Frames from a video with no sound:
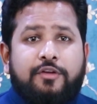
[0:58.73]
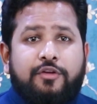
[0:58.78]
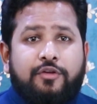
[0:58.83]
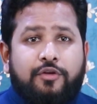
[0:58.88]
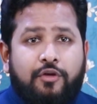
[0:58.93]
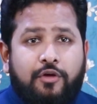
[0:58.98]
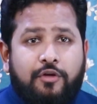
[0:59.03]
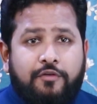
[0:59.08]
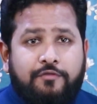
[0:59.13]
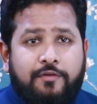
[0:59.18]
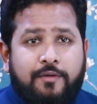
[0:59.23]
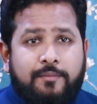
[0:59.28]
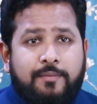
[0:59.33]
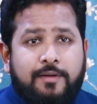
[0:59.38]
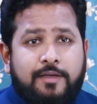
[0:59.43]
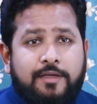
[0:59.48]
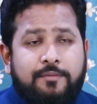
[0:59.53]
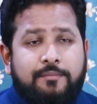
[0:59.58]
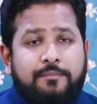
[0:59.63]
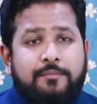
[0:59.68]
Your
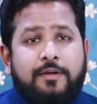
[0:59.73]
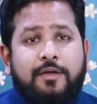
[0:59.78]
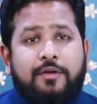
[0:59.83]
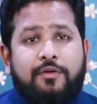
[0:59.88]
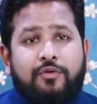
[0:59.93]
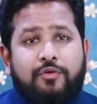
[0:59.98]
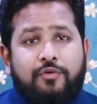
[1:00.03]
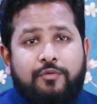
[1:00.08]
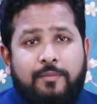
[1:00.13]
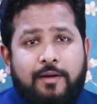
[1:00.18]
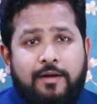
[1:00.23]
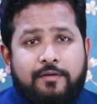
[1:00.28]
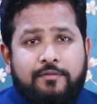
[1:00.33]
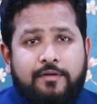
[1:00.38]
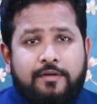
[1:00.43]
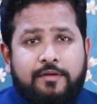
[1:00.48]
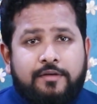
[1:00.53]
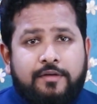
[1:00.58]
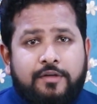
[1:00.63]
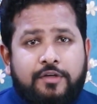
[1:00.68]
family may grow by
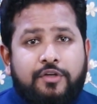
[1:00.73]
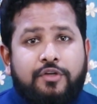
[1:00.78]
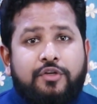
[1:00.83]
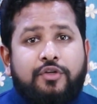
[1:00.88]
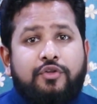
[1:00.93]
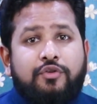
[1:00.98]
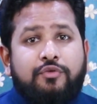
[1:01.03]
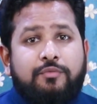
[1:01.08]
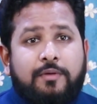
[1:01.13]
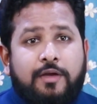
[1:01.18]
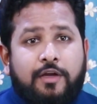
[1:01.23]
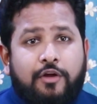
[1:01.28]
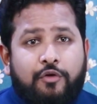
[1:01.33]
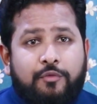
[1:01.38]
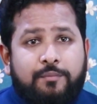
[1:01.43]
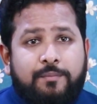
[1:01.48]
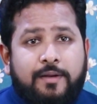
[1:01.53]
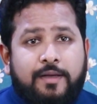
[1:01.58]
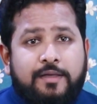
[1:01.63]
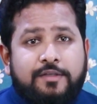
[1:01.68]
one. You may
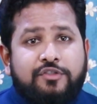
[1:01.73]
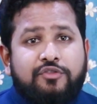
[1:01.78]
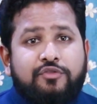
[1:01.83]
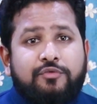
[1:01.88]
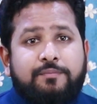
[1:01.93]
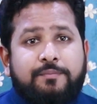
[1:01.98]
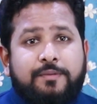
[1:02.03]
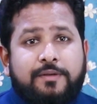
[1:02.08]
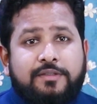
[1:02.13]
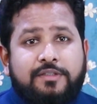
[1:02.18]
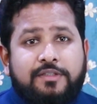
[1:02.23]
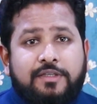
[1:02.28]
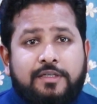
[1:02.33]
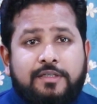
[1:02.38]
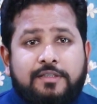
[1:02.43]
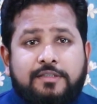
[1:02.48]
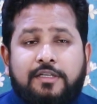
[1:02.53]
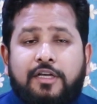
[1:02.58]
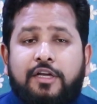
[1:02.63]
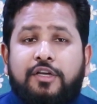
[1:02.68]
have plans to
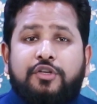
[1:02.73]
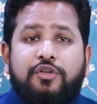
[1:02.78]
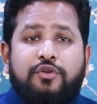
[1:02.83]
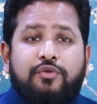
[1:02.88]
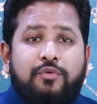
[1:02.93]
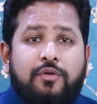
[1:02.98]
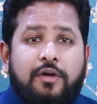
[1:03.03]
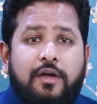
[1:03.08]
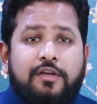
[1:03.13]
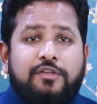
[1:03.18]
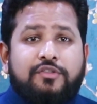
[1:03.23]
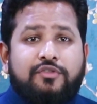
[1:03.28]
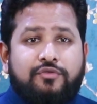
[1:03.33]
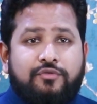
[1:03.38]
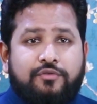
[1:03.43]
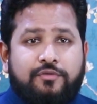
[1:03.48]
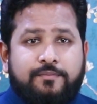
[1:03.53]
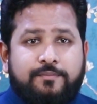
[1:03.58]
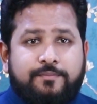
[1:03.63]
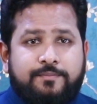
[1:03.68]
purchase a new car
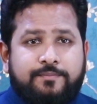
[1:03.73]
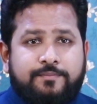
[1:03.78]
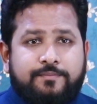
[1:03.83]
soon.